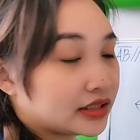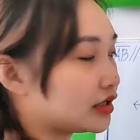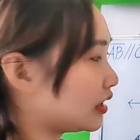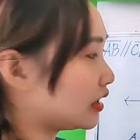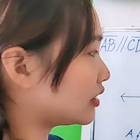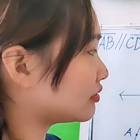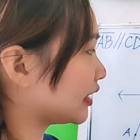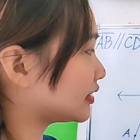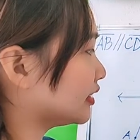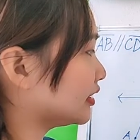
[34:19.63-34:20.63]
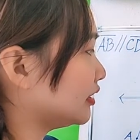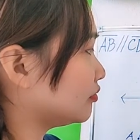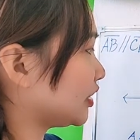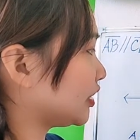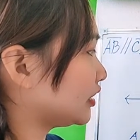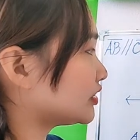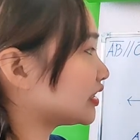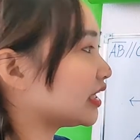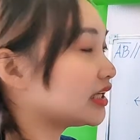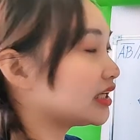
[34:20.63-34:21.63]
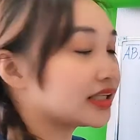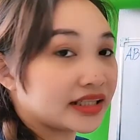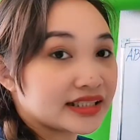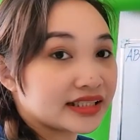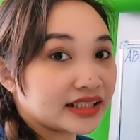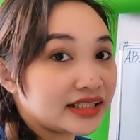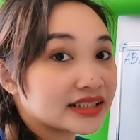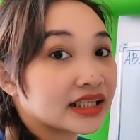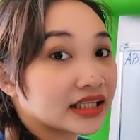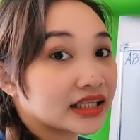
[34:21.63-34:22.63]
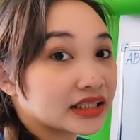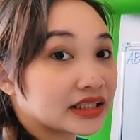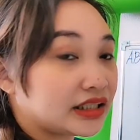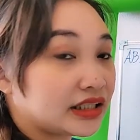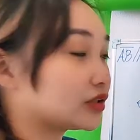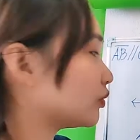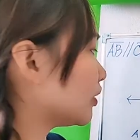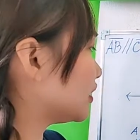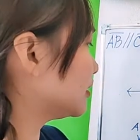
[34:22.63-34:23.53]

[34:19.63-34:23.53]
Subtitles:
Alright, meaning to say this is equal.